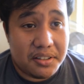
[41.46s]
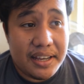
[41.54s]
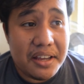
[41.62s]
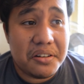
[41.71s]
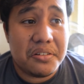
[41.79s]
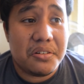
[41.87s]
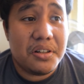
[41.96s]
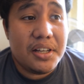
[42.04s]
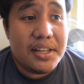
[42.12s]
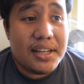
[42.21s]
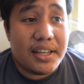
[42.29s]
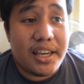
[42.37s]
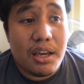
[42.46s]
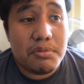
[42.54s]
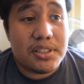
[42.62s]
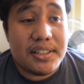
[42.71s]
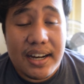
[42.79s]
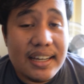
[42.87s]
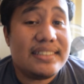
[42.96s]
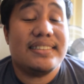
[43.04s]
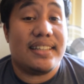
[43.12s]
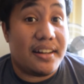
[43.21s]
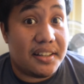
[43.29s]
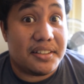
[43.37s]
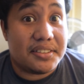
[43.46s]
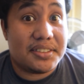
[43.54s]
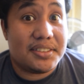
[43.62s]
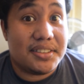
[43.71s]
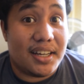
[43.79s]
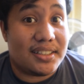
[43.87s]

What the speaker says: handle games in high settings at